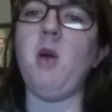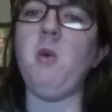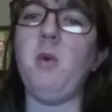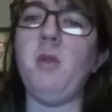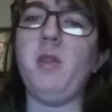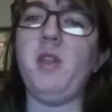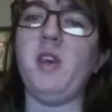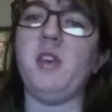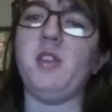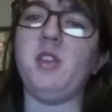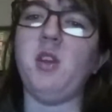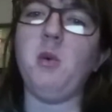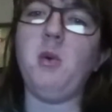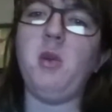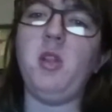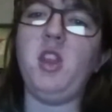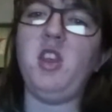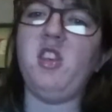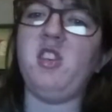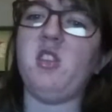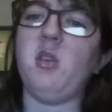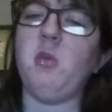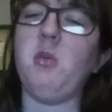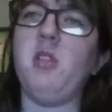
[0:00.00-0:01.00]
want this, I want
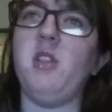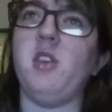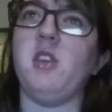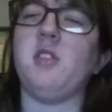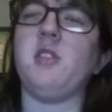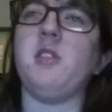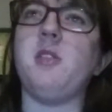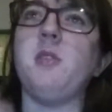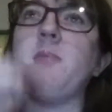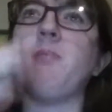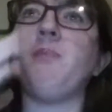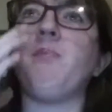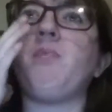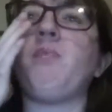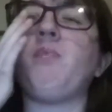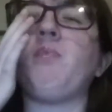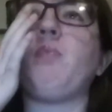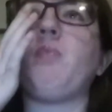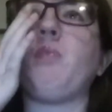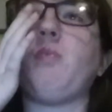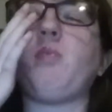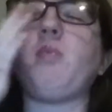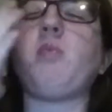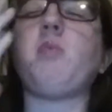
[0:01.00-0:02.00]
this, I want this.
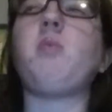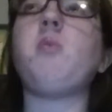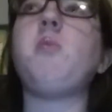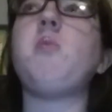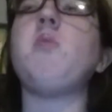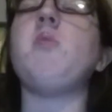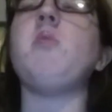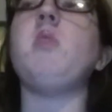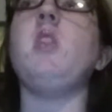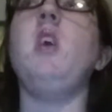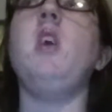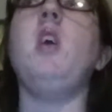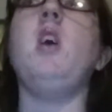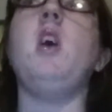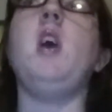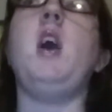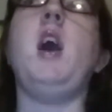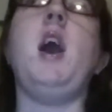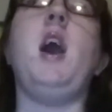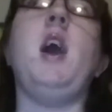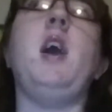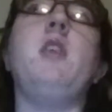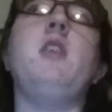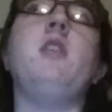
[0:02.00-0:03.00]

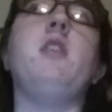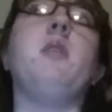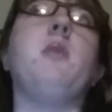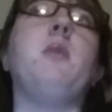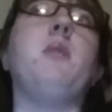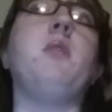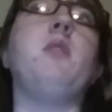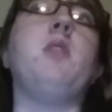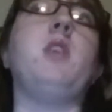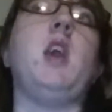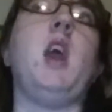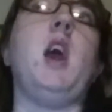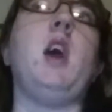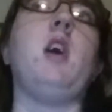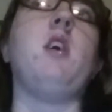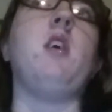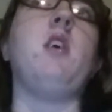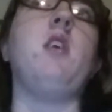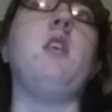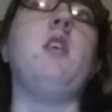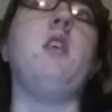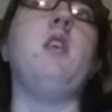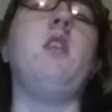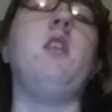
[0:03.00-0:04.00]
And
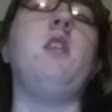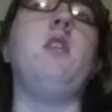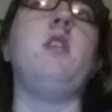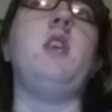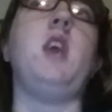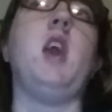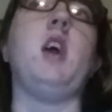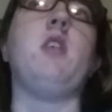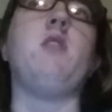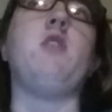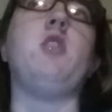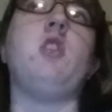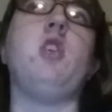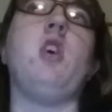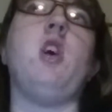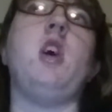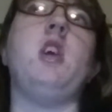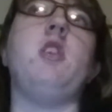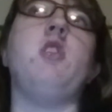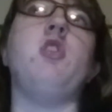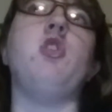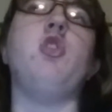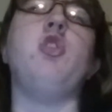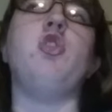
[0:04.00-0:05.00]
the
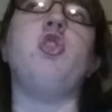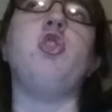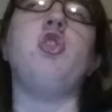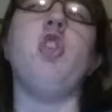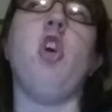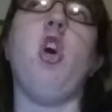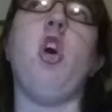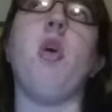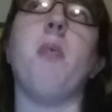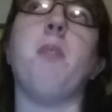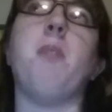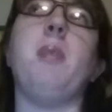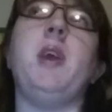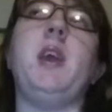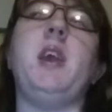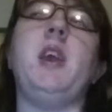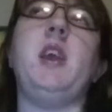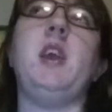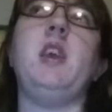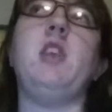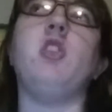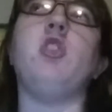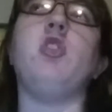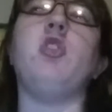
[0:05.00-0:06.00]
advertiser's job
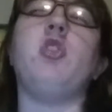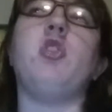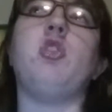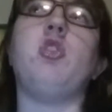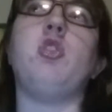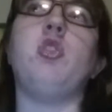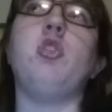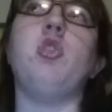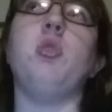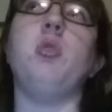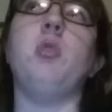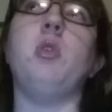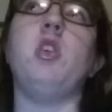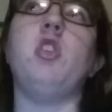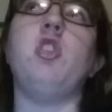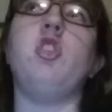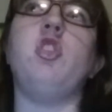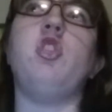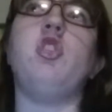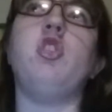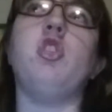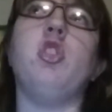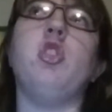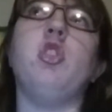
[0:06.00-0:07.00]
is to
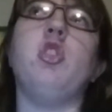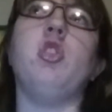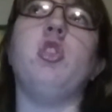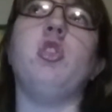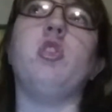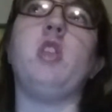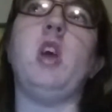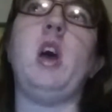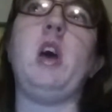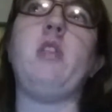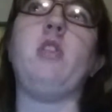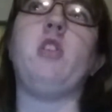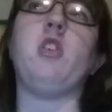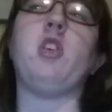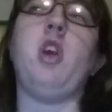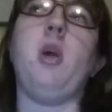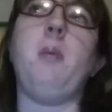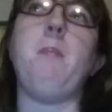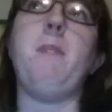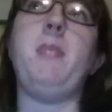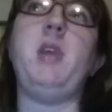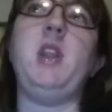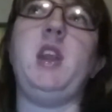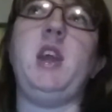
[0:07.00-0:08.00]
ensure that the
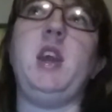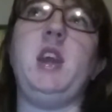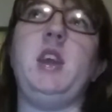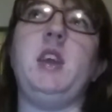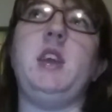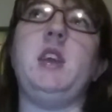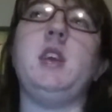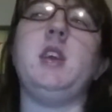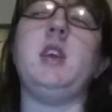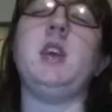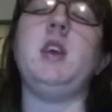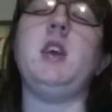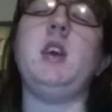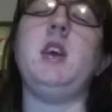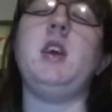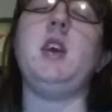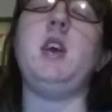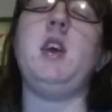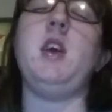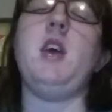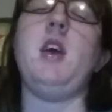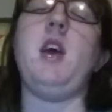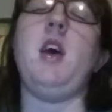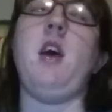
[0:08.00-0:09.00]
company
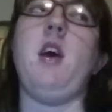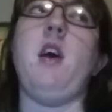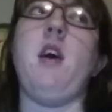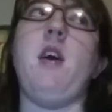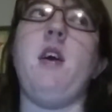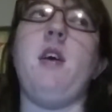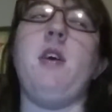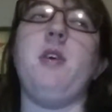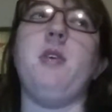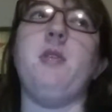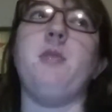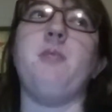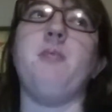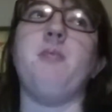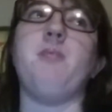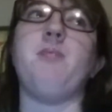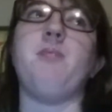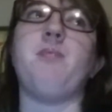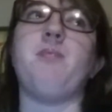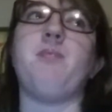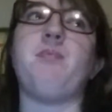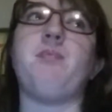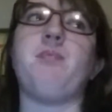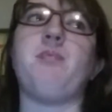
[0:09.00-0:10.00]

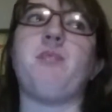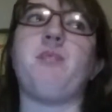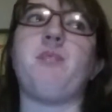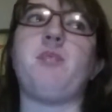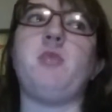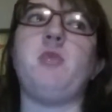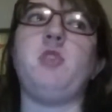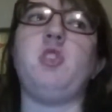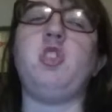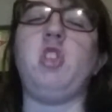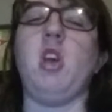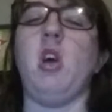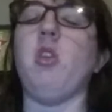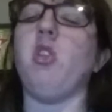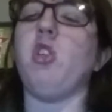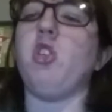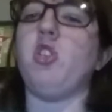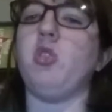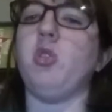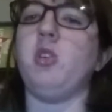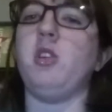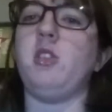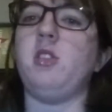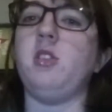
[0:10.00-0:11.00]
sell the
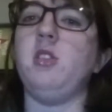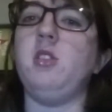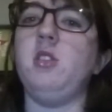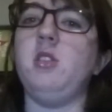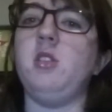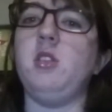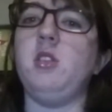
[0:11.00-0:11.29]
toys.